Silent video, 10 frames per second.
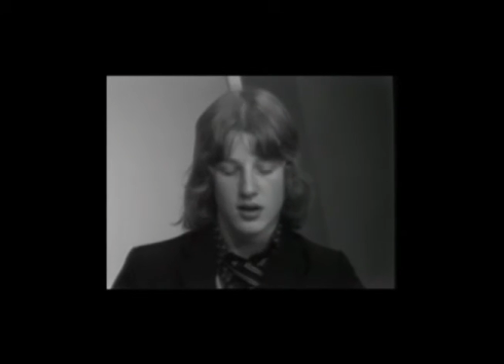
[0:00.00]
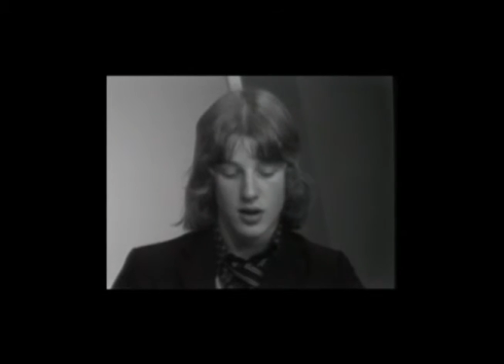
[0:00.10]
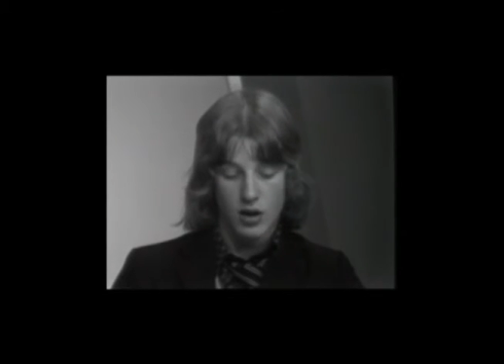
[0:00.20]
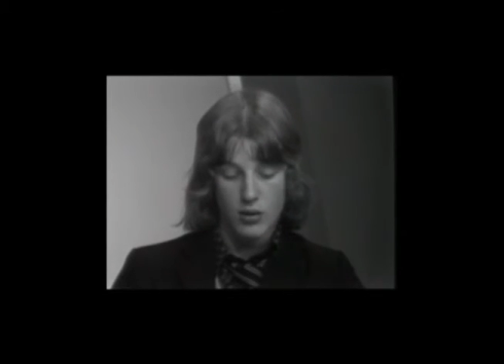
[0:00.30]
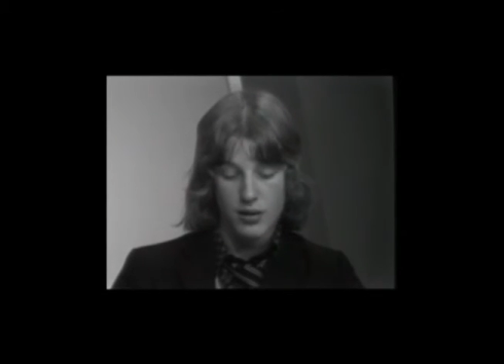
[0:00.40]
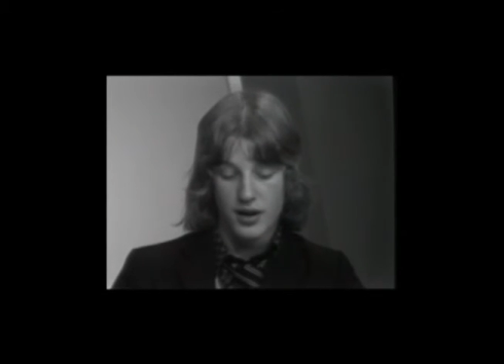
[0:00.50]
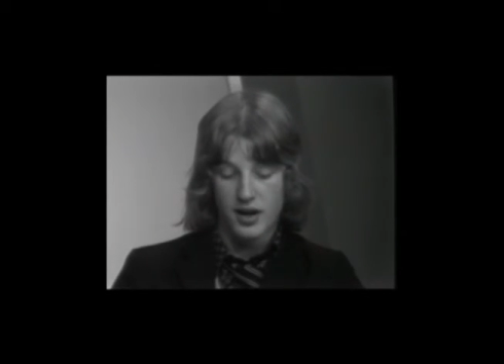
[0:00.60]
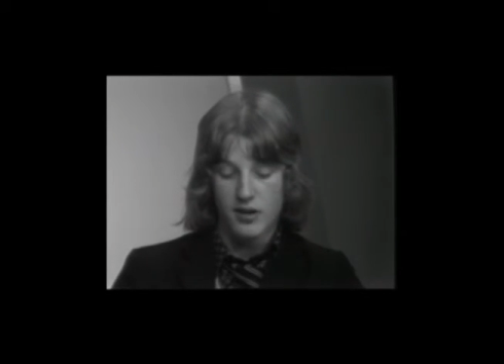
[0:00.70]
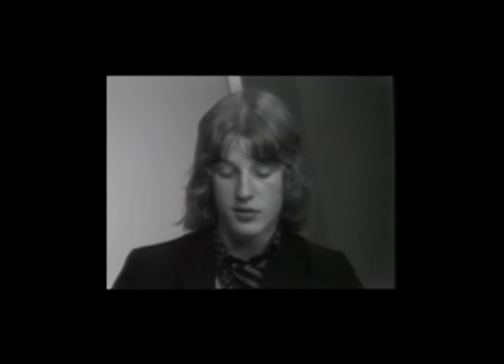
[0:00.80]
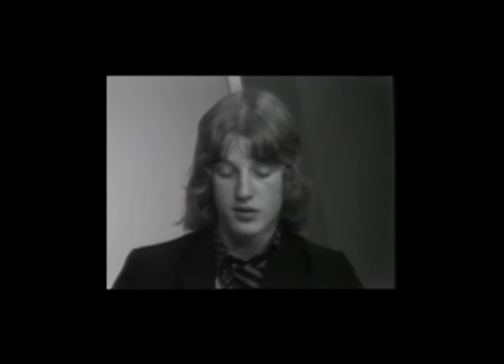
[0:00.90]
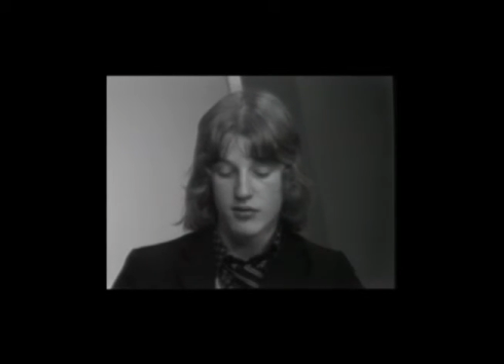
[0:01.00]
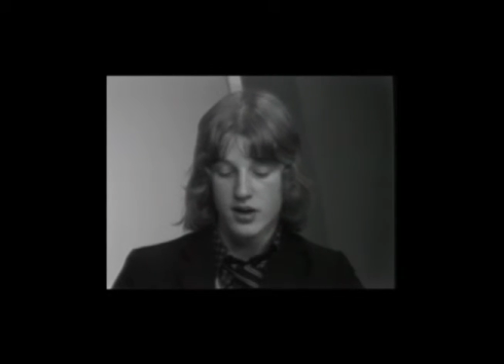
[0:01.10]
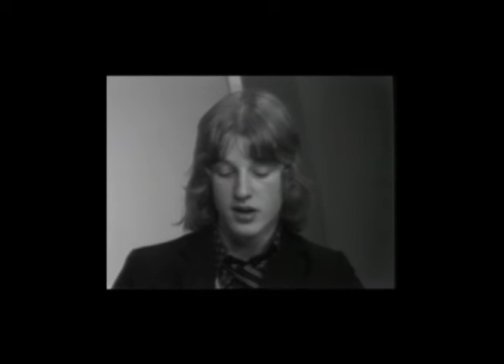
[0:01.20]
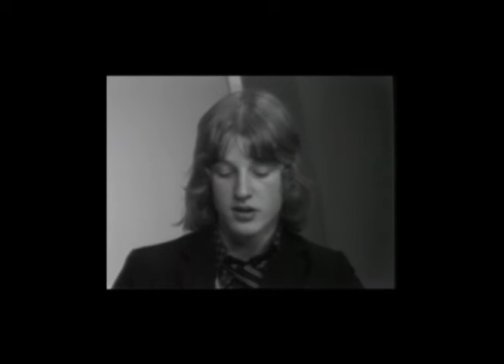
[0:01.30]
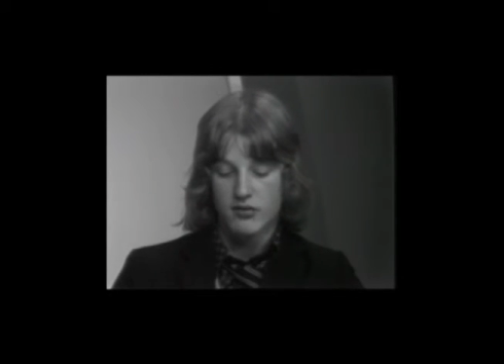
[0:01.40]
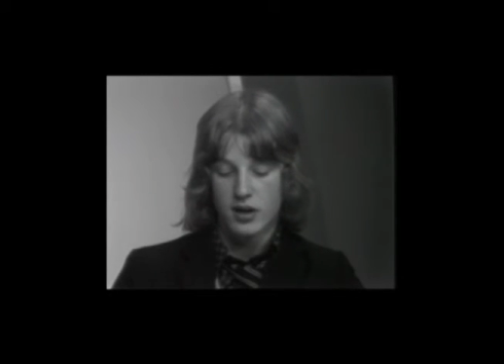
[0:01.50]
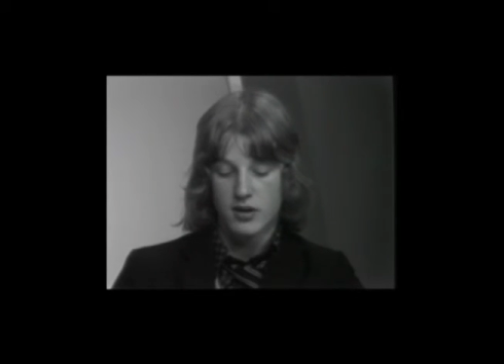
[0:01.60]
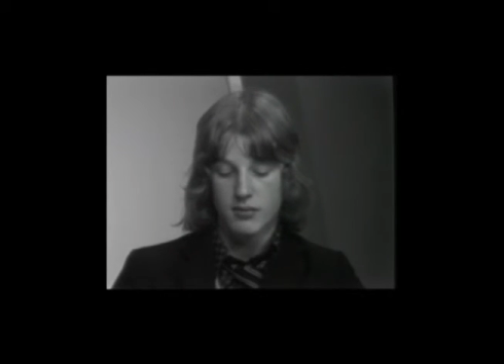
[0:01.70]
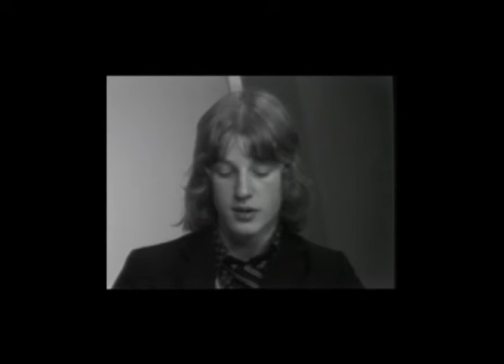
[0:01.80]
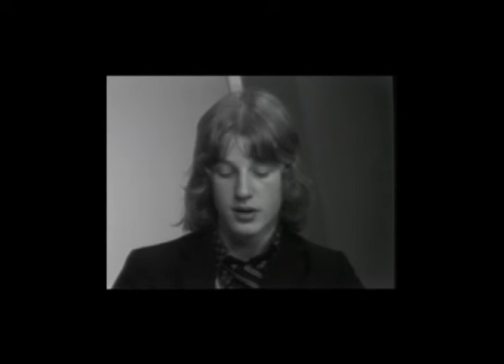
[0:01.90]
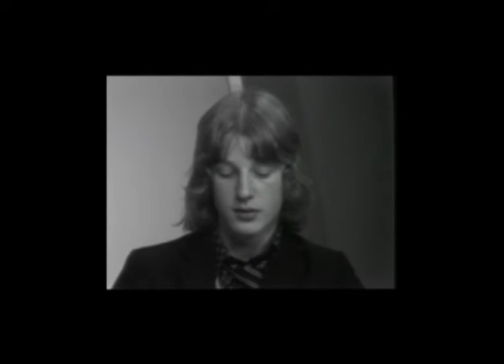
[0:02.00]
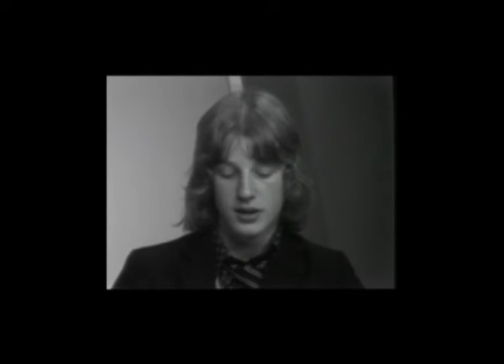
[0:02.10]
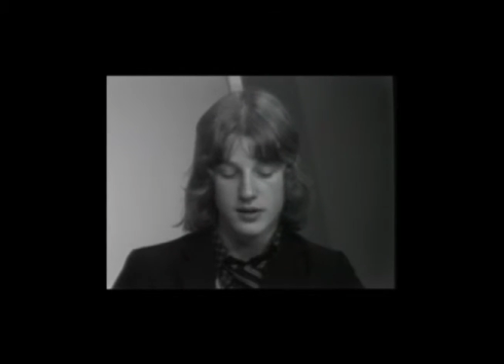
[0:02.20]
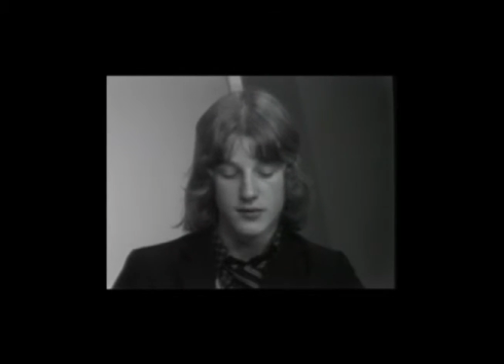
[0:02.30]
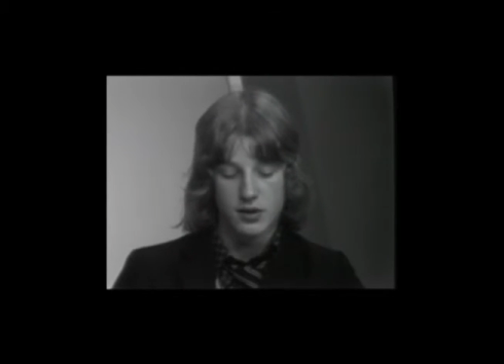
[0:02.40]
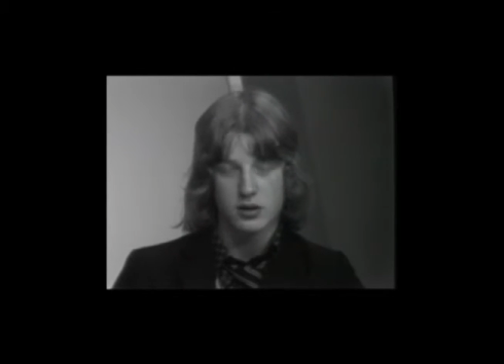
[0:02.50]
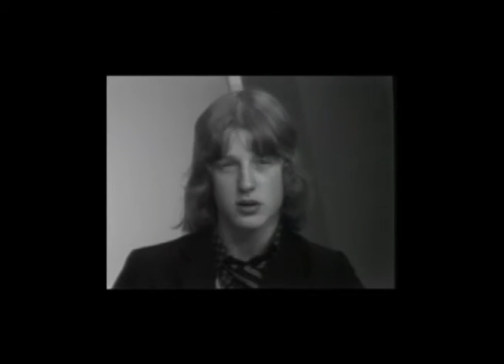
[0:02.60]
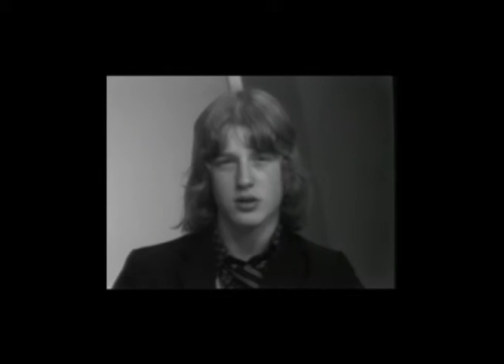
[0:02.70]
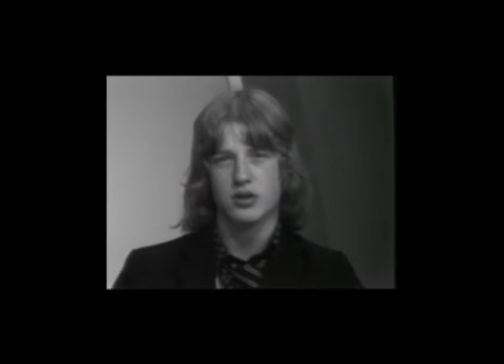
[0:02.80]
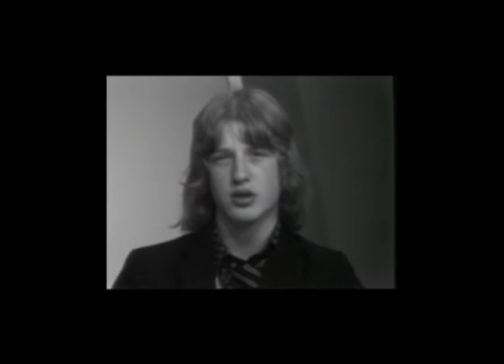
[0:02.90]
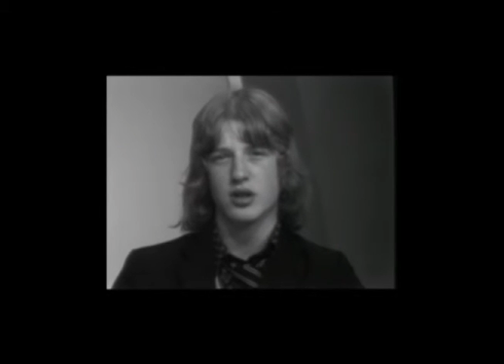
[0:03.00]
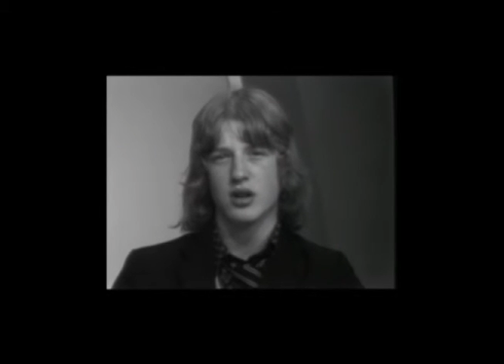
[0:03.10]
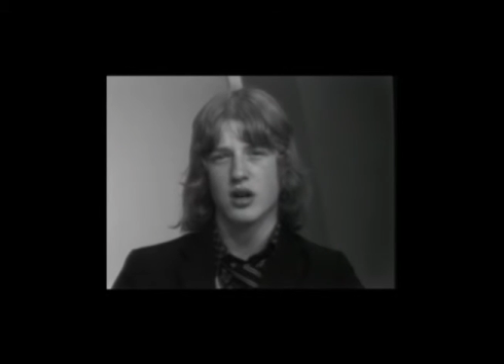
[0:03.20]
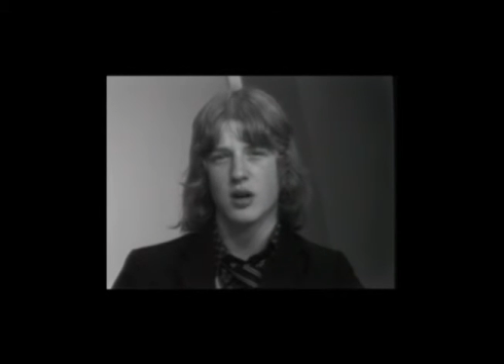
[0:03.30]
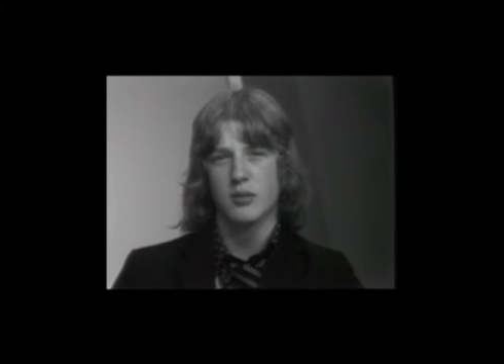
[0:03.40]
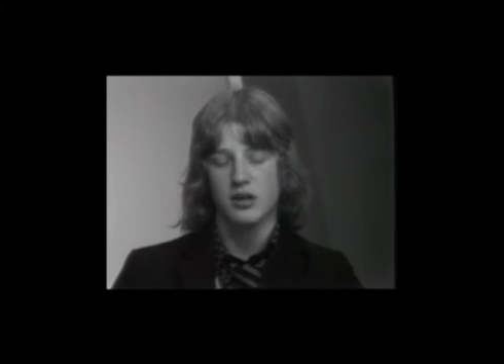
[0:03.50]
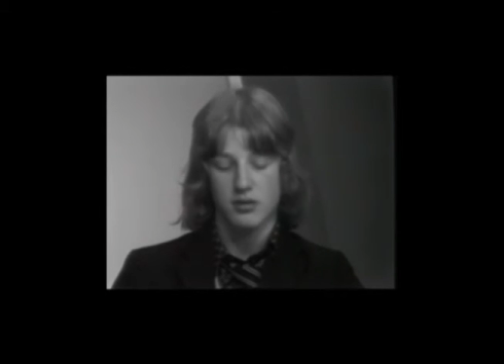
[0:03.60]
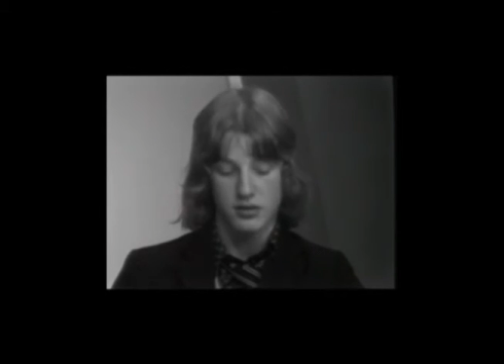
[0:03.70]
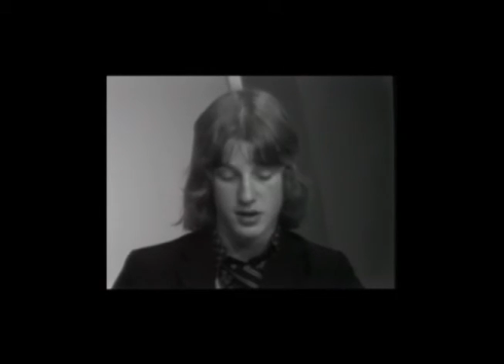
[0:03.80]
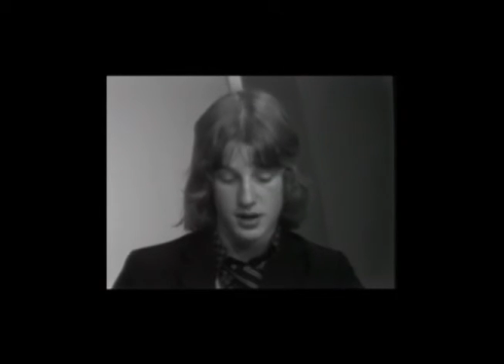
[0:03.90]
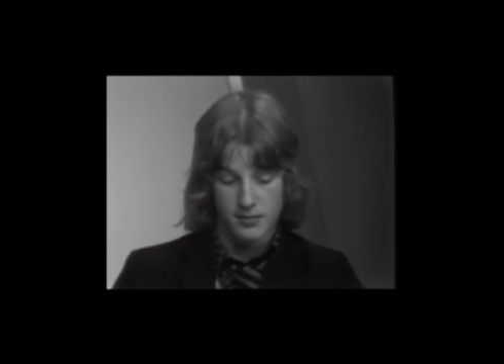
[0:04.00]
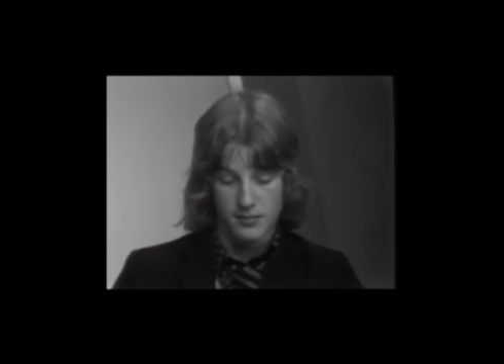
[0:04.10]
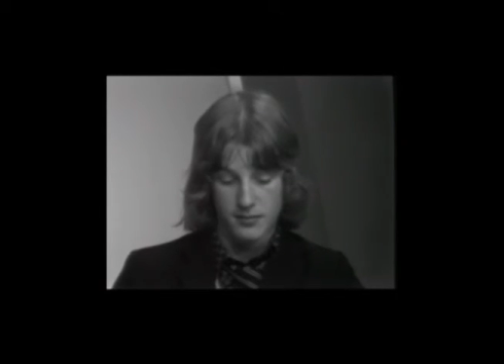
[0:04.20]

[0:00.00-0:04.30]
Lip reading: The whole thing was arranged and run by the 21st Gloucestershire Army Youth Team,